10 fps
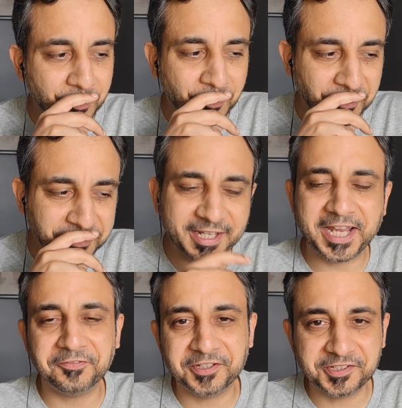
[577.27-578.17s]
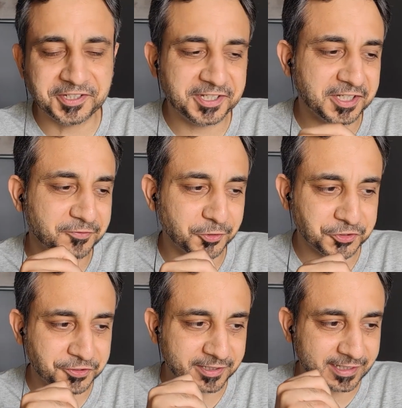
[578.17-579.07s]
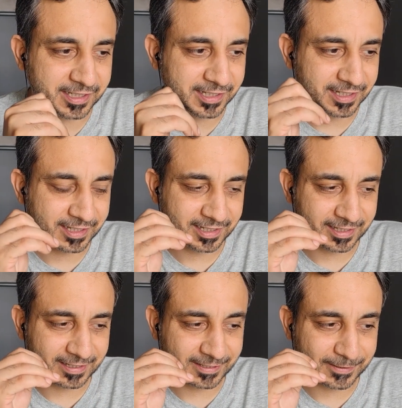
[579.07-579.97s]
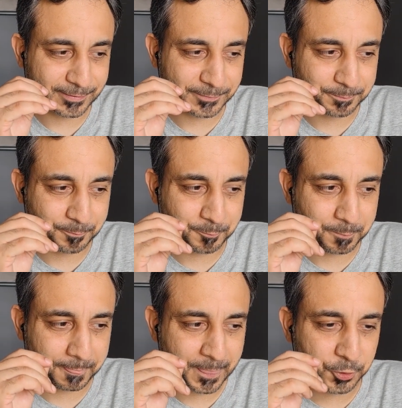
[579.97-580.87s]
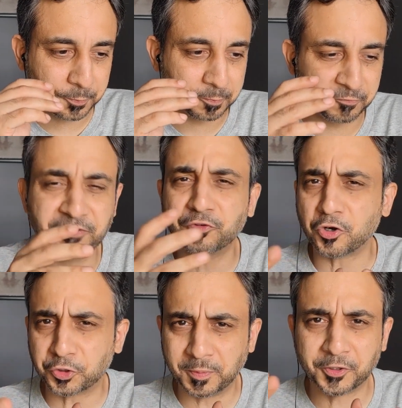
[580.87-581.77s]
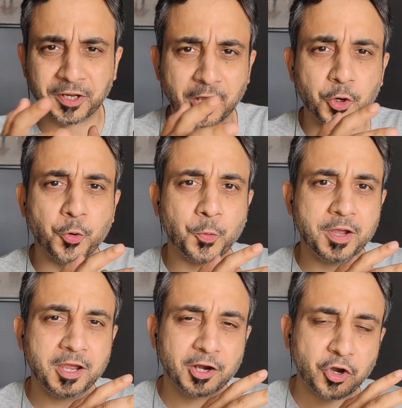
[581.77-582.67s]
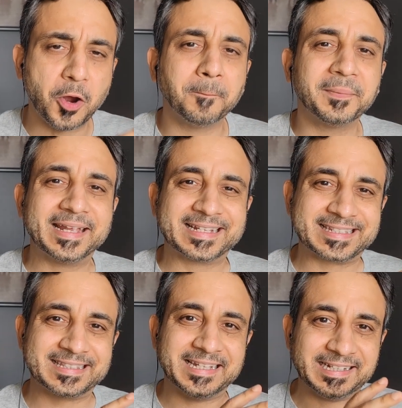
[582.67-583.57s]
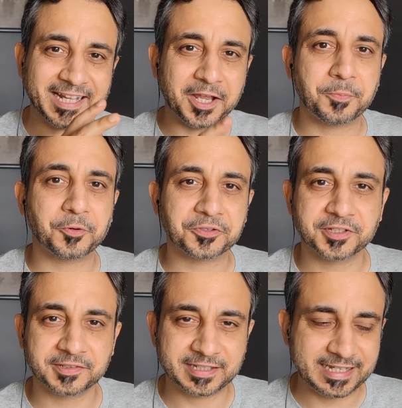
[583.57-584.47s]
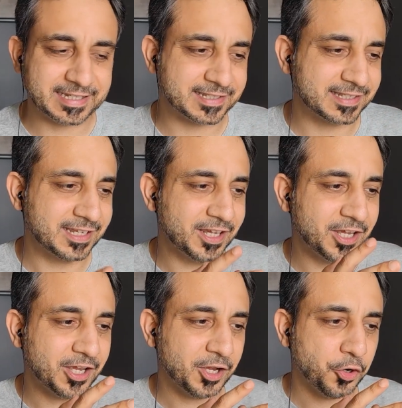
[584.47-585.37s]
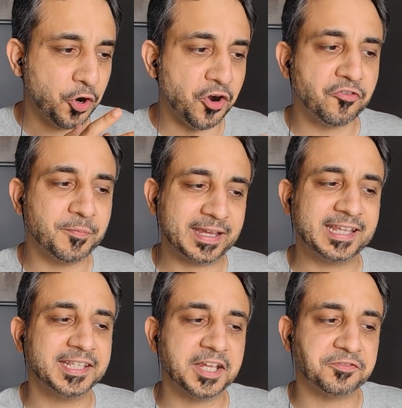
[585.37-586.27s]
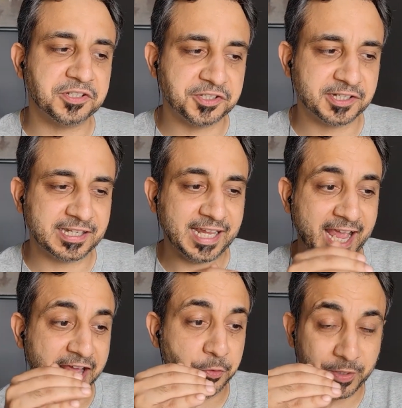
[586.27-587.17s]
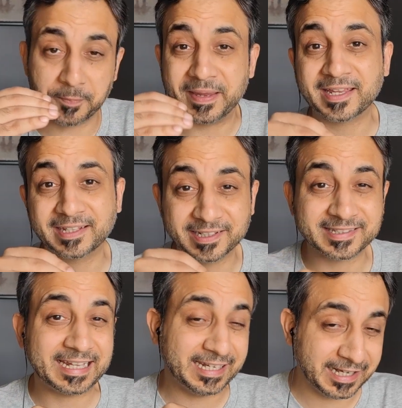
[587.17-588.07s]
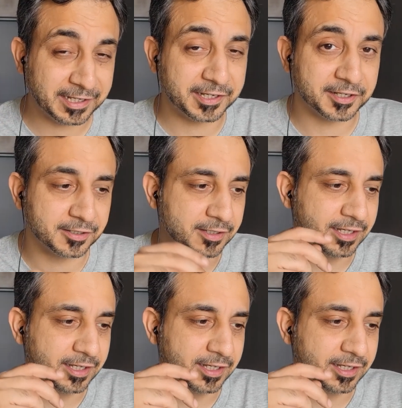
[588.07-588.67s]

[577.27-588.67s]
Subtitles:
On the F3GT, unfortunately, you know, we've talked about how complex the entire process is of making the F3GT, and we are making this in India.